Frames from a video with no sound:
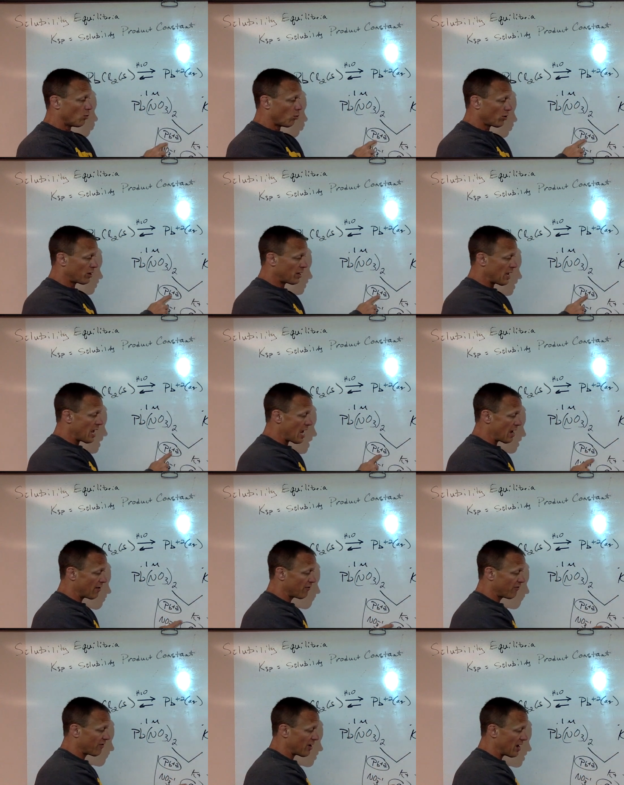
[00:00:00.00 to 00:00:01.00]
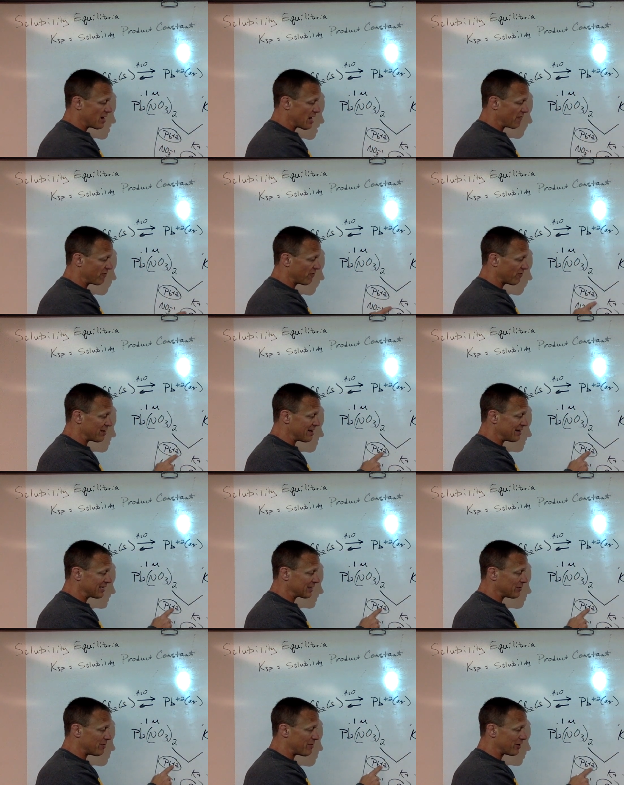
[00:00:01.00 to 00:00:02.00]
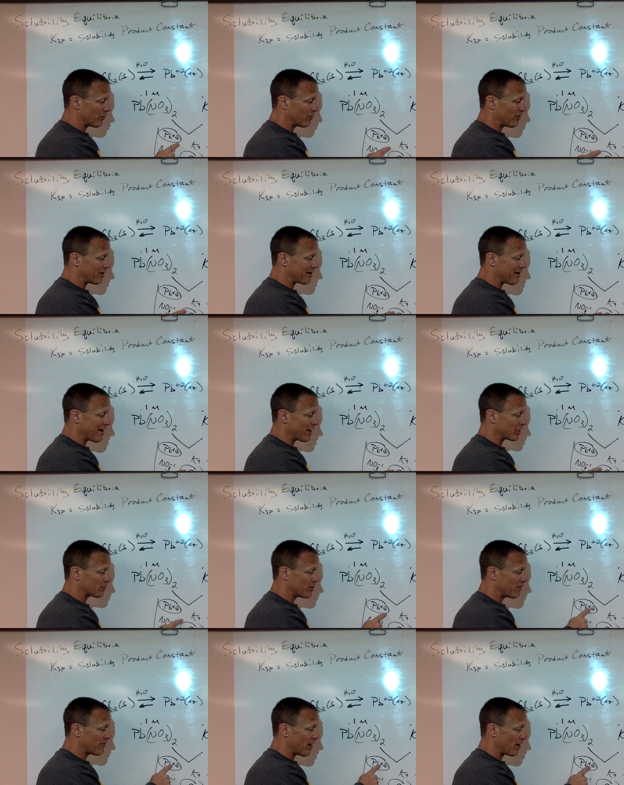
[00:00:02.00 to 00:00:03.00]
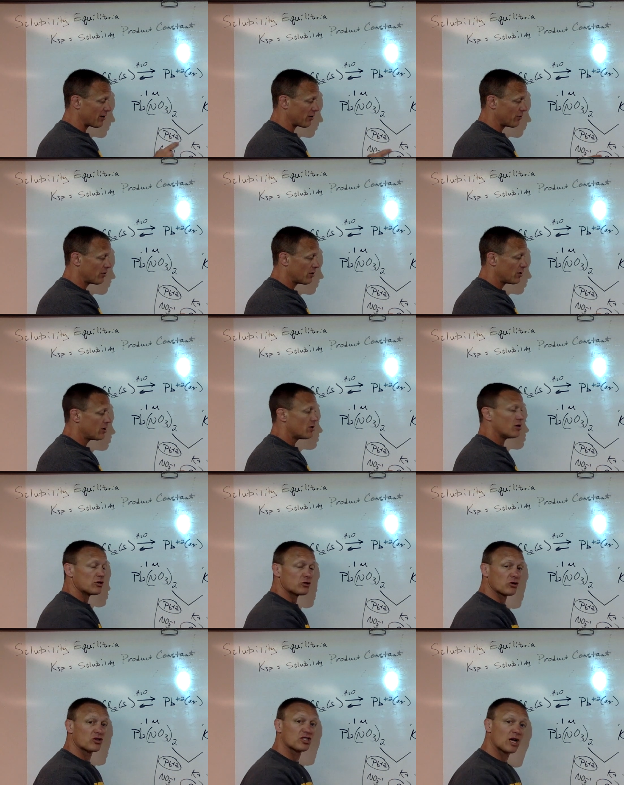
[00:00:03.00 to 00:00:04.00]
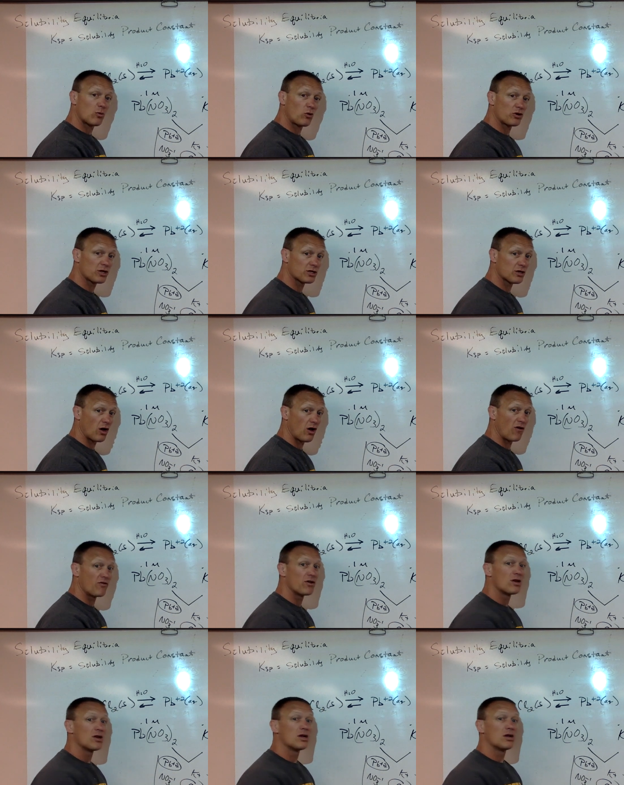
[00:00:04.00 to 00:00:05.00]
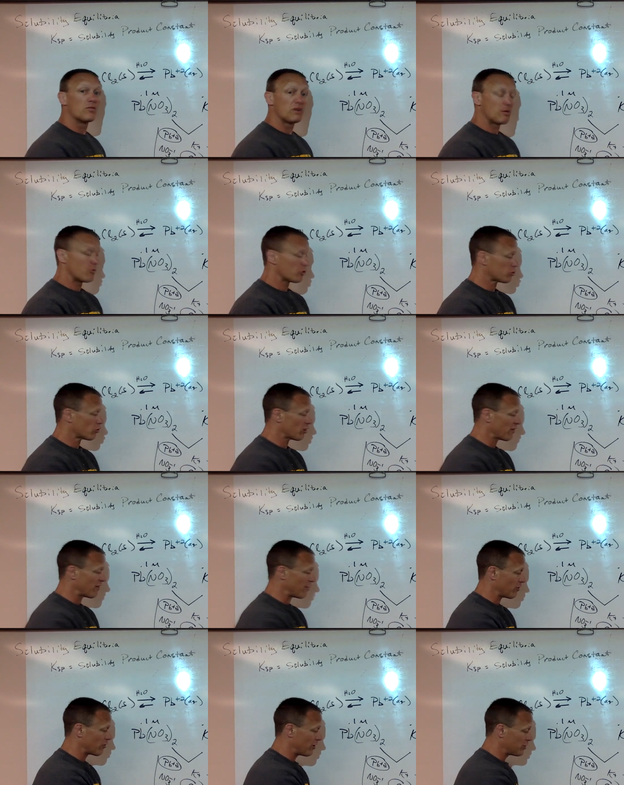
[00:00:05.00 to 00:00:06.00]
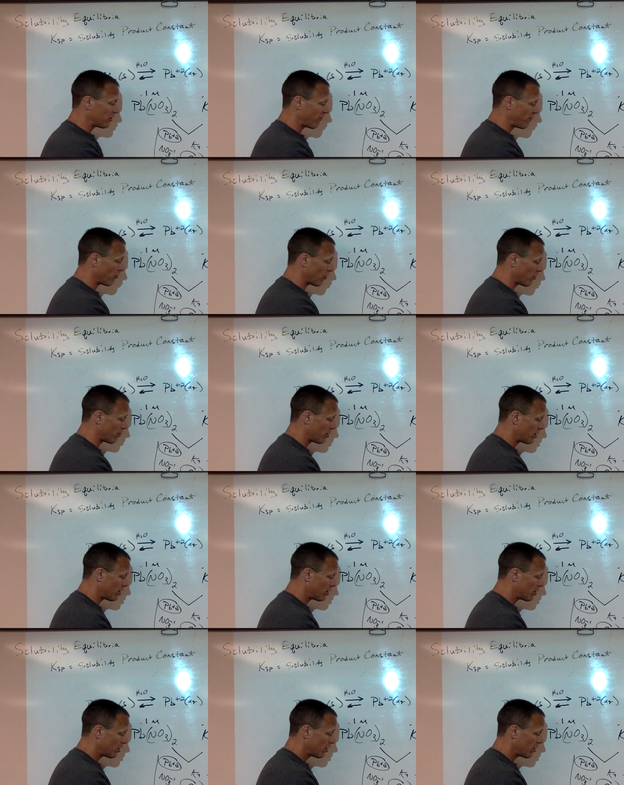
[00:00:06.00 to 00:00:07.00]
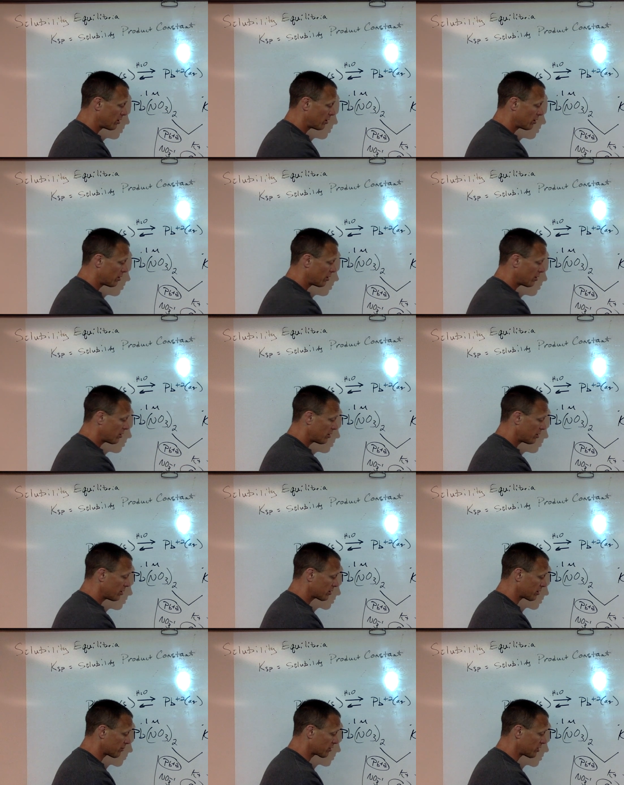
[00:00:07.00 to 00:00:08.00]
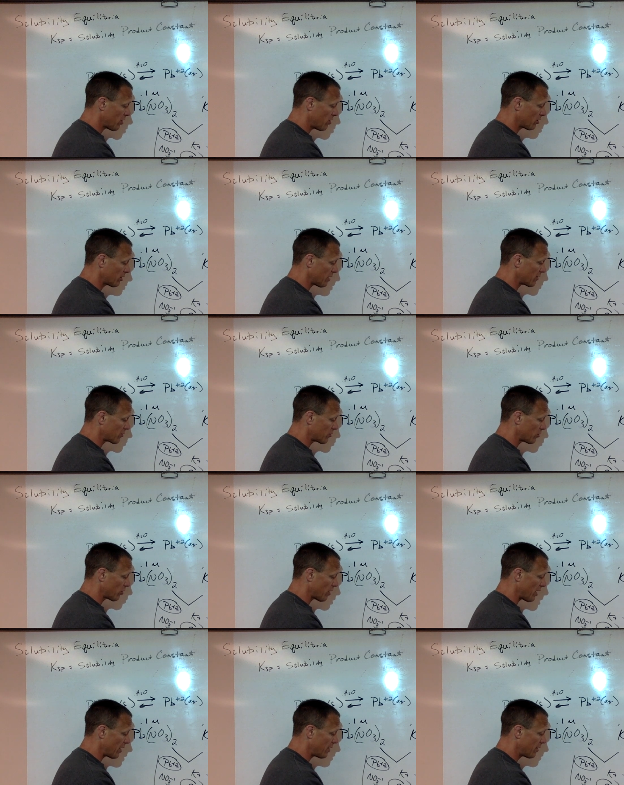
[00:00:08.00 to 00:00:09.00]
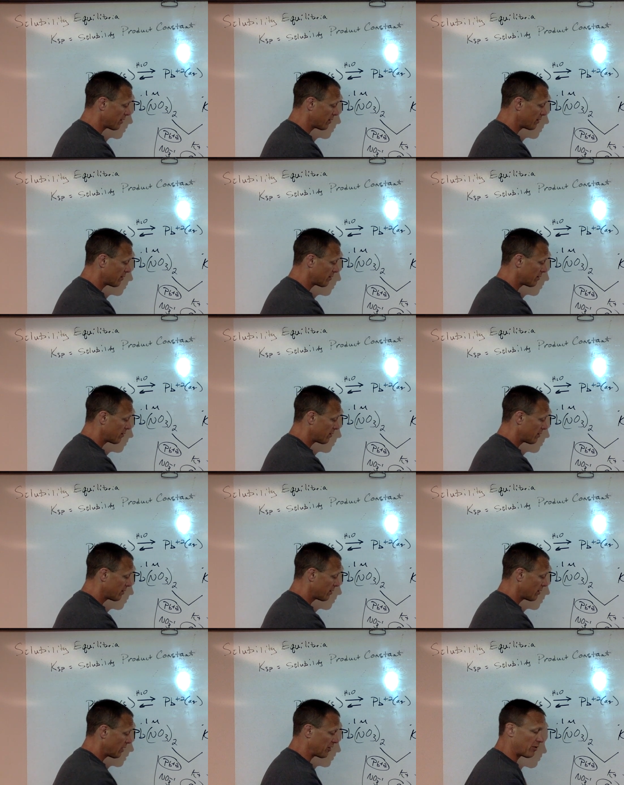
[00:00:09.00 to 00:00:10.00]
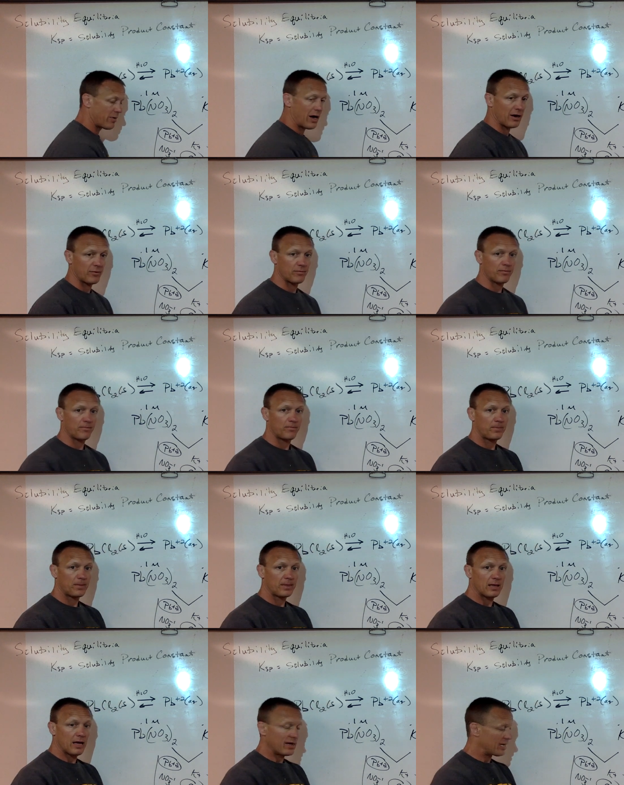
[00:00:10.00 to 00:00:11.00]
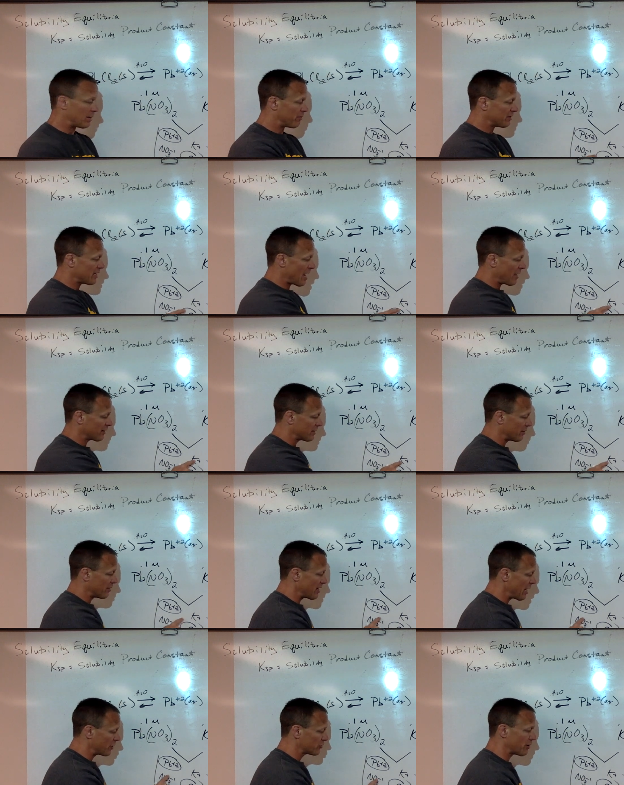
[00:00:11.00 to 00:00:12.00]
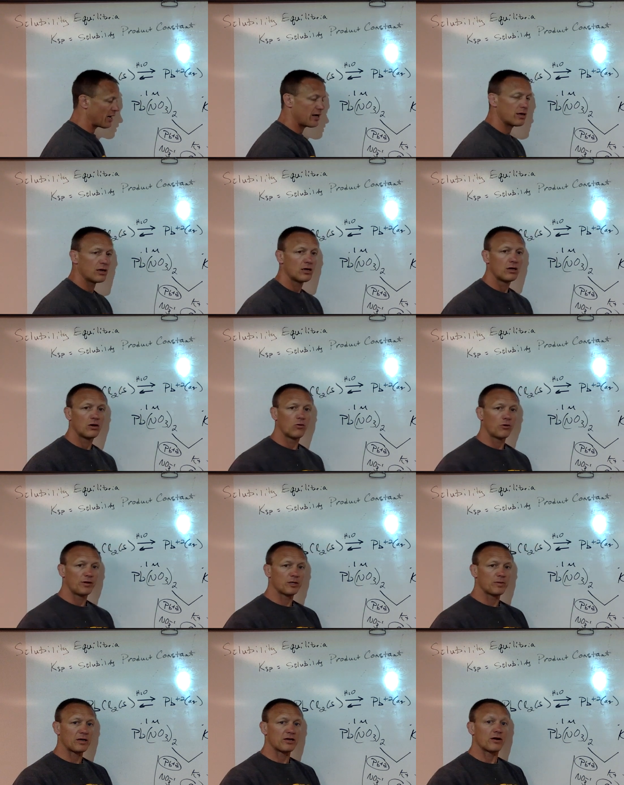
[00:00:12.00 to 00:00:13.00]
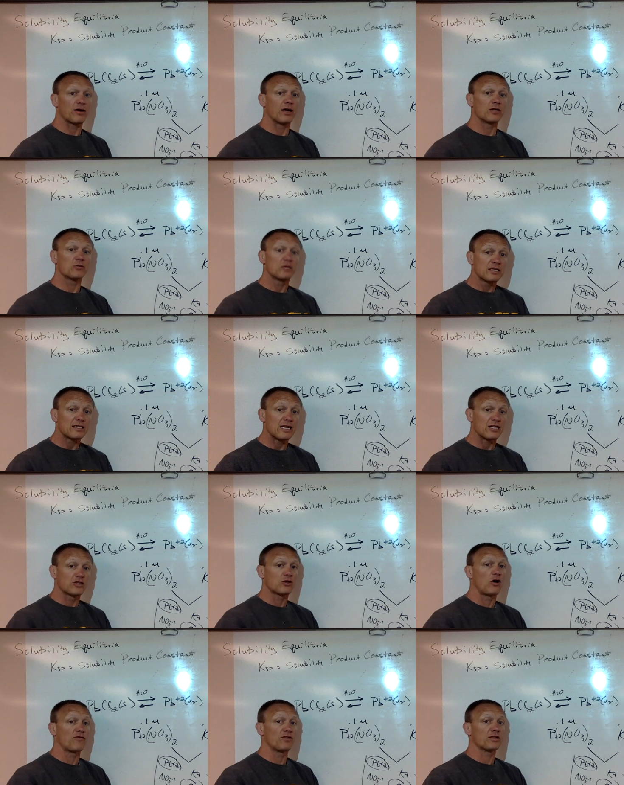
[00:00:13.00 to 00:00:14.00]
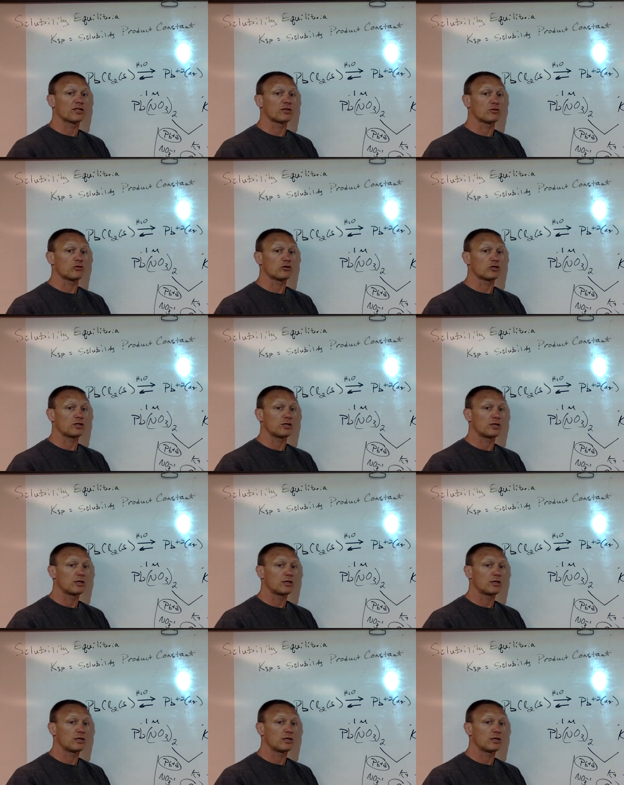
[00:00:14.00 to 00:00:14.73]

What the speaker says: we're going to have enough of these to be bigger than the KSP value. So some will dissolve, but a majority of them are going to form some solid lead chloride on the bottom. Again, potassium and nitrate would be spectator ions, would stay dissolved in the solution.